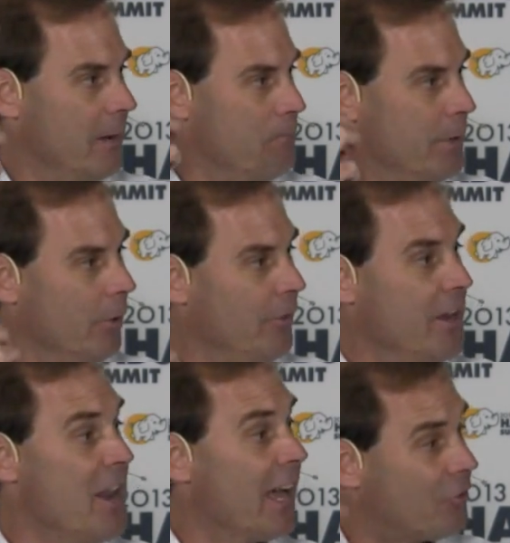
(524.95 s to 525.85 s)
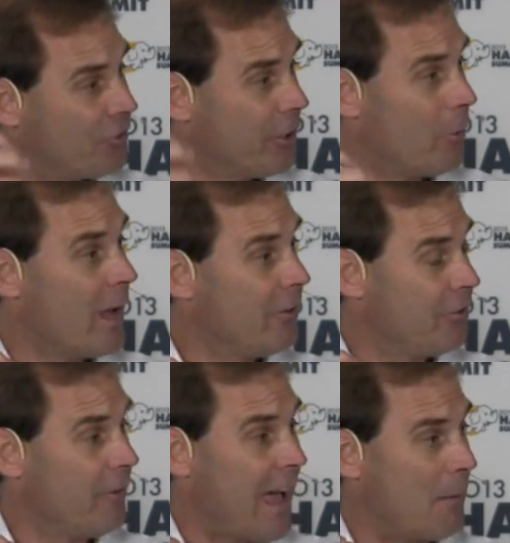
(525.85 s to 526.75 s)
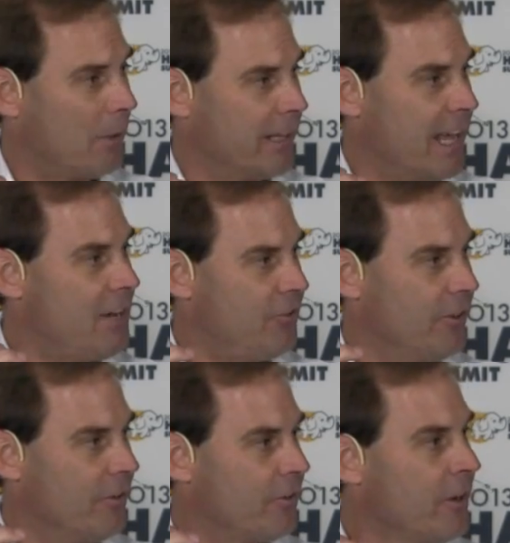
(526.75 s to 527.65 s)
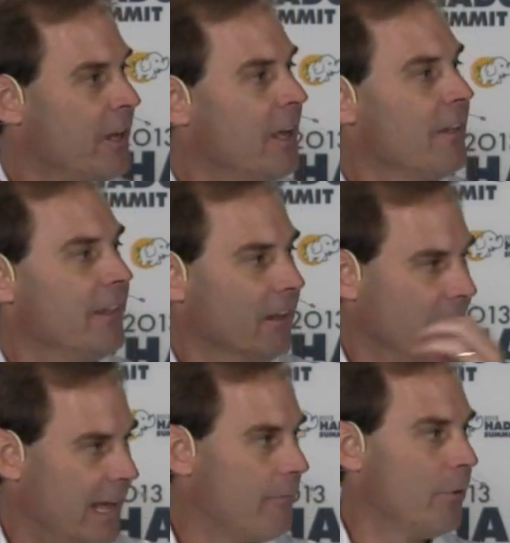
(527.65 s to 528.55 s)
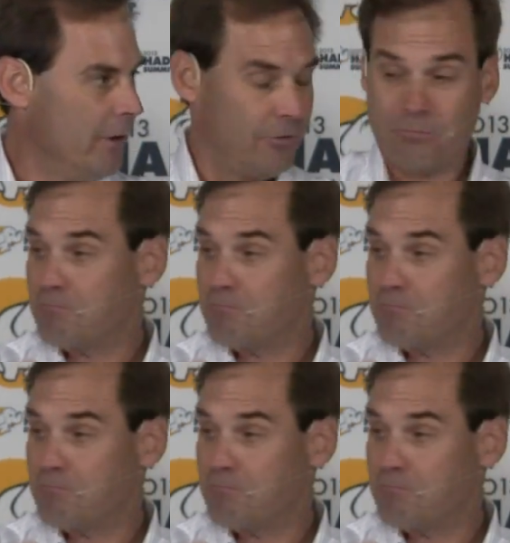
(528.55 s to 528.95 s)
and build the next generation of applications that leverage